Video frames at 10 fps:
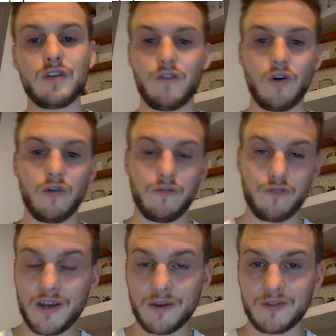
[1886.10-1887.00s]
of
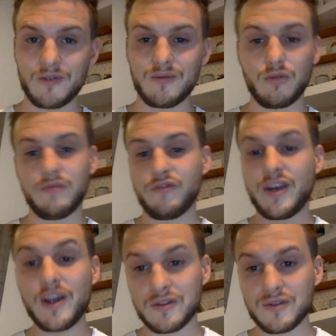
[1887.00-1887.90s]
free
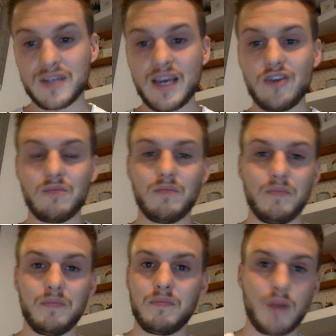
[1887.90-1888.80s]
consultation
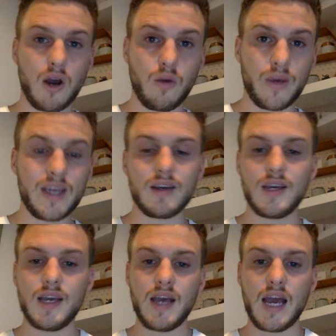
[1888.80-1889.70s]
per week,
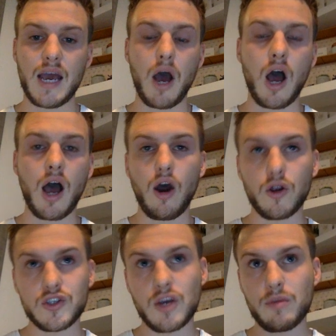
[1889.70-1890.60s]

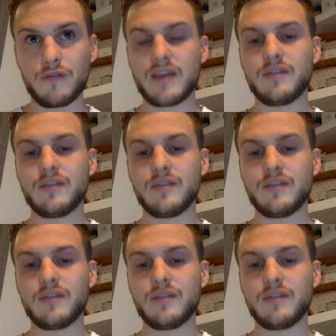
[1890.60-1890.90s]
on top of that, the